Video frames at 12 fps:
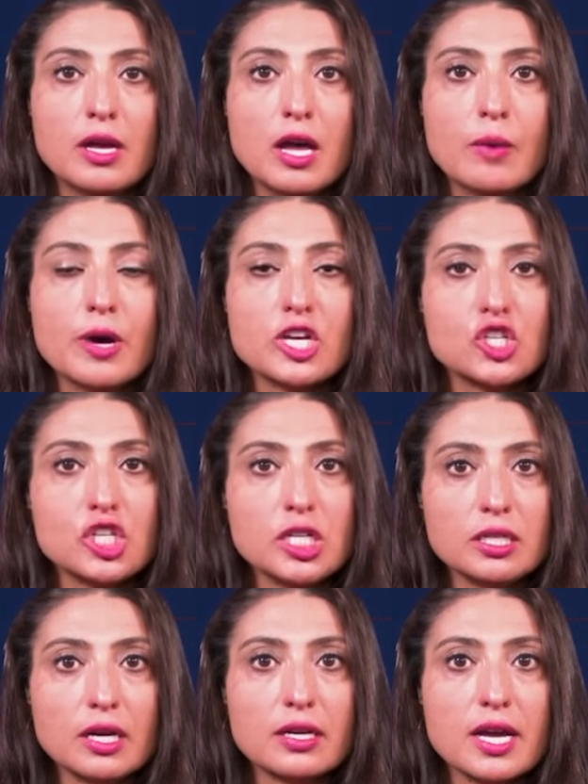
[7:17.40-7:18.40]

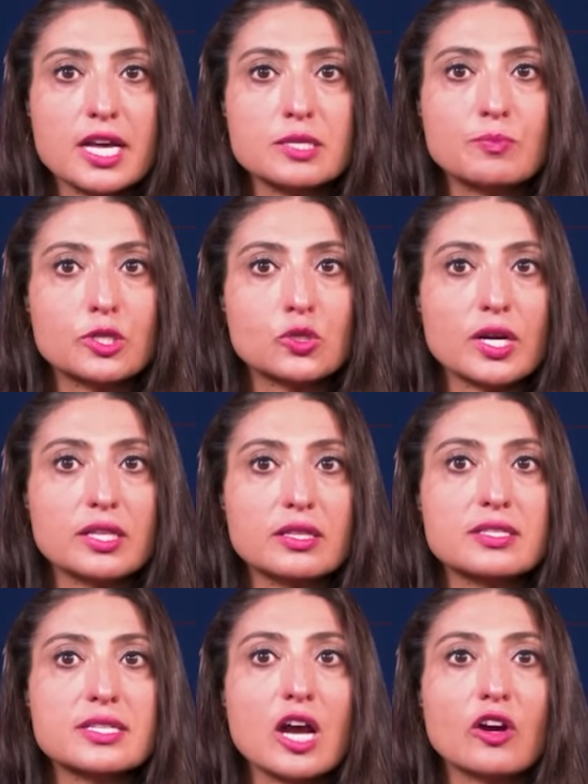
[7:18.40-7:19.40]
Pashinyan has betrayed the
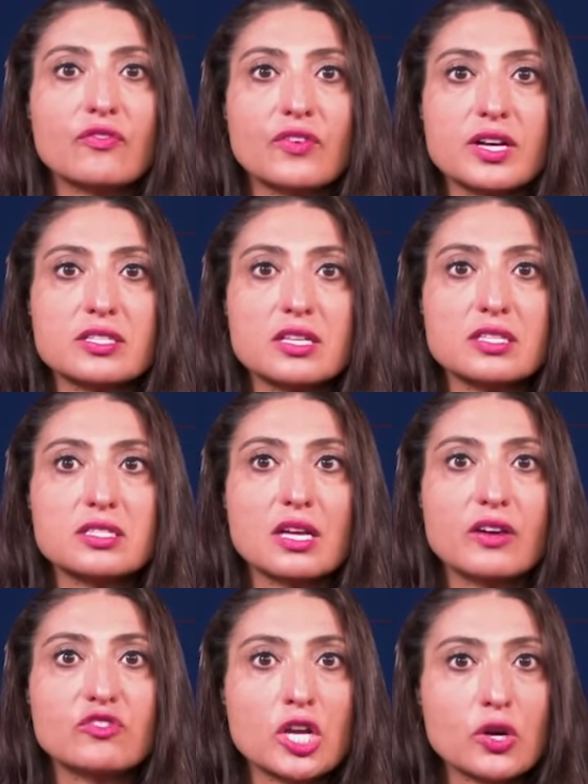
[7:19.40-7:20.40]
sacrifices of
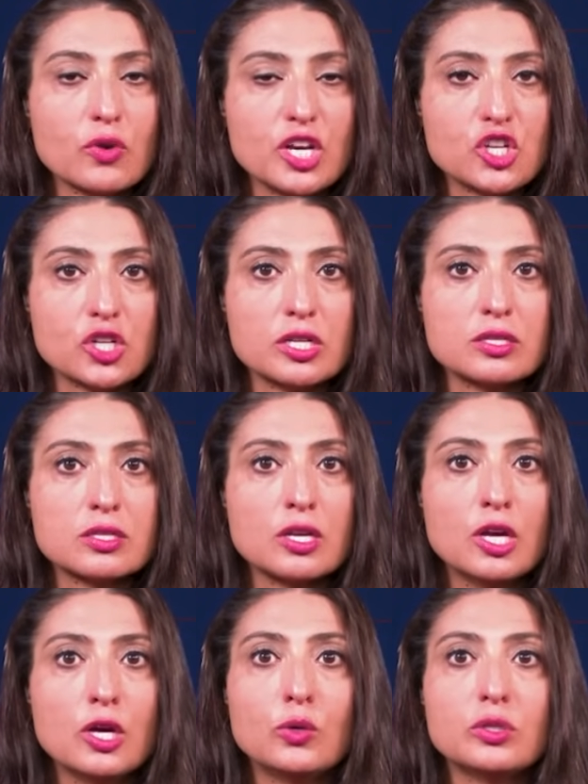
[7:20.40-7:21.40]
generations
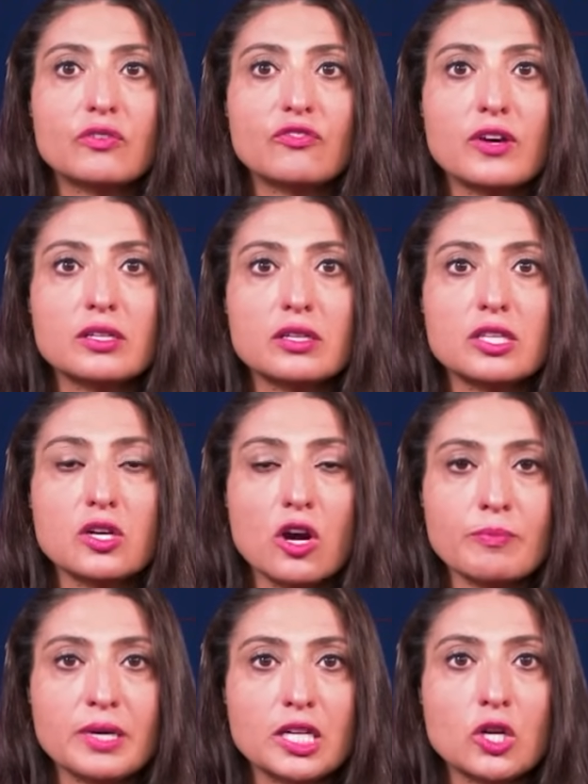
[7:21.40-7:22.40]
who defended the
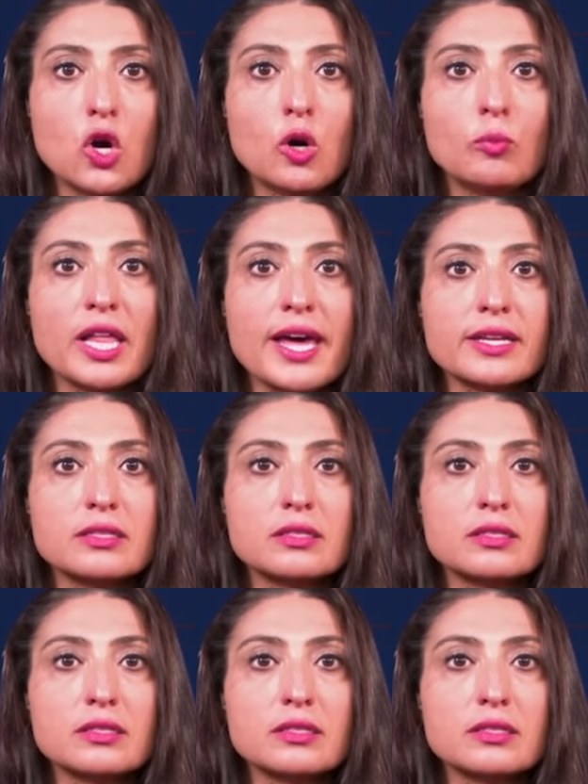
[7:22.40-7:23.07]
Armenian homeland.